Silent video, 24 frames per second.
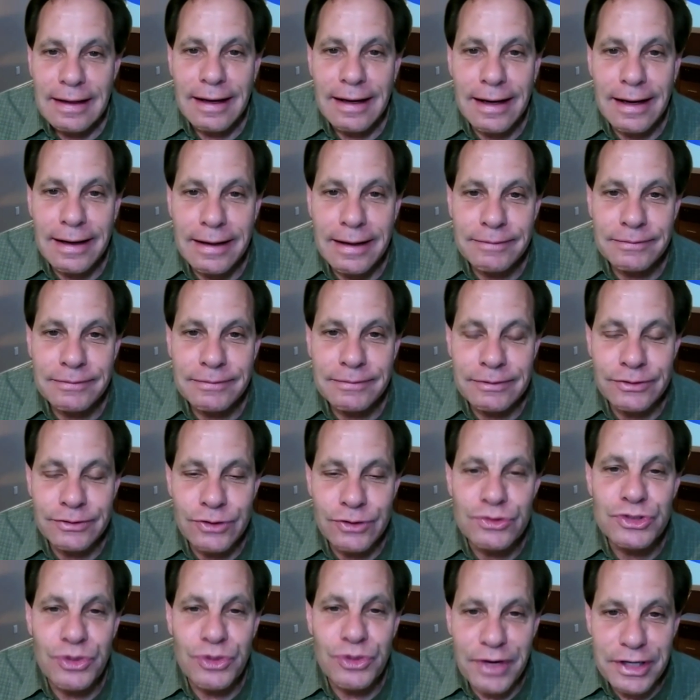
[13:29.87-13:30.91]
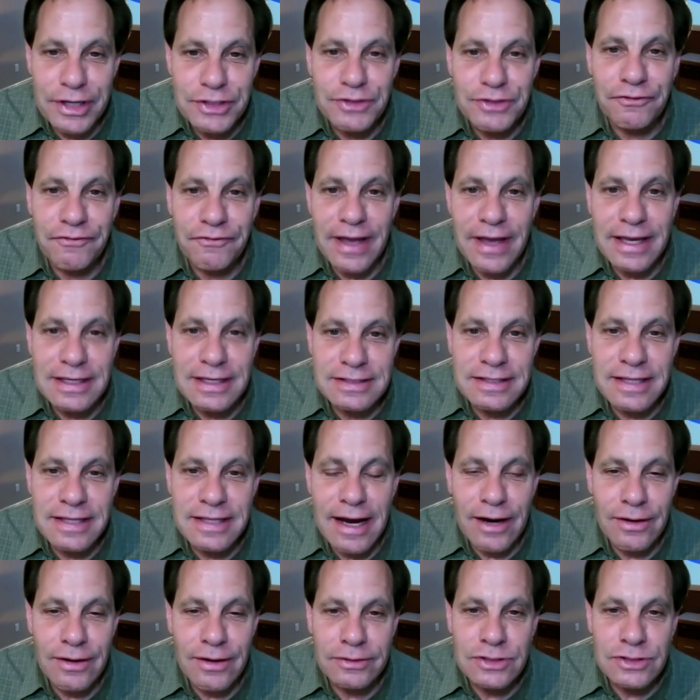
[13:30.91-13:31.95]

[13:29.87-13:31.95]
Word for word: uh, user interface there.